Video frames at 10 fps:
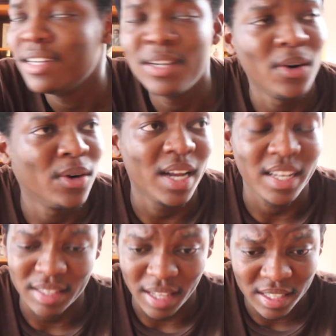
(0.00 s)
Yo,
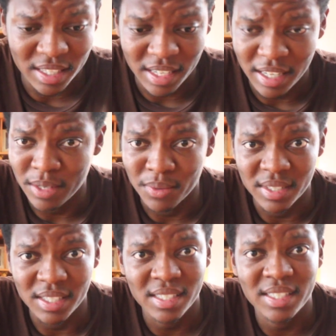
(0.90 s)
like that city
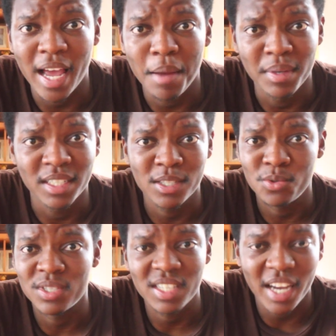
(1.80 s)
was established. It
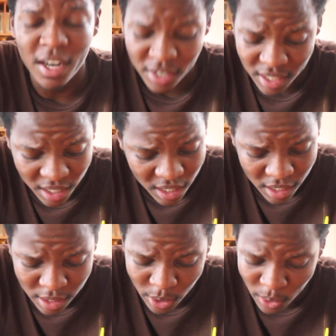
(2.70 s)
was a character in
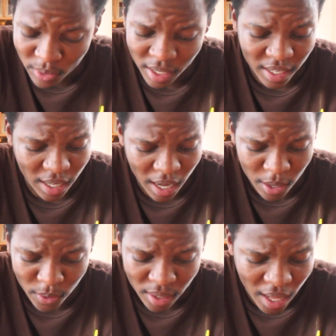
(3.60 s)
its own. Like I
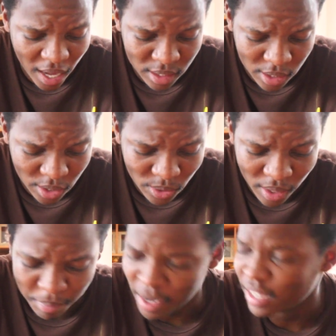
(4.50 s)
won't lie to you,
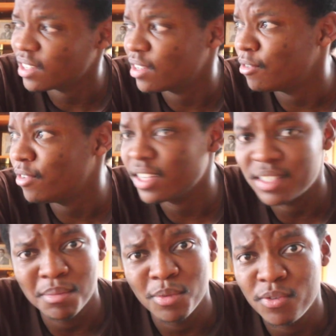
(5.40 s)
the practical
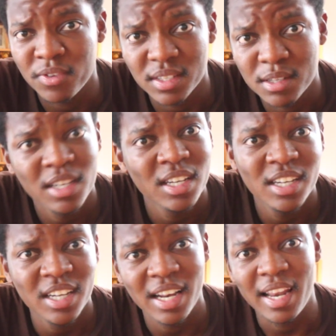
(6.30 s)
effects in movies
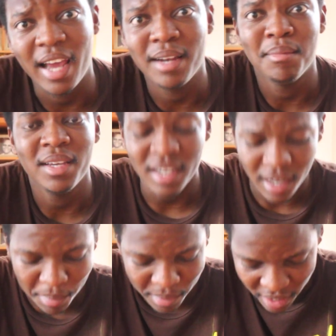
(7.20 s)
light me up.